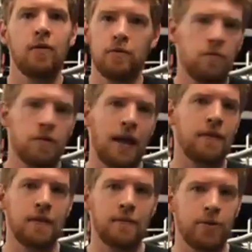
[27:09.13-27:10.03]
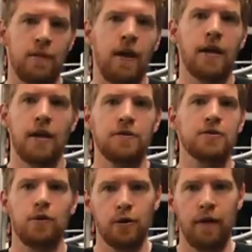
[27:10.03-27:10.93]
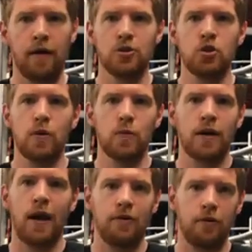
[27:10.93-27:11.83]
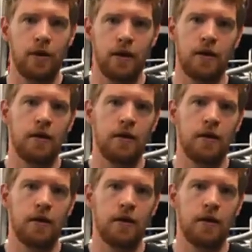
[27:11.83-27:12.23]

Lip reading: we'll gladly bring you back here and show you around, assuming we're not doing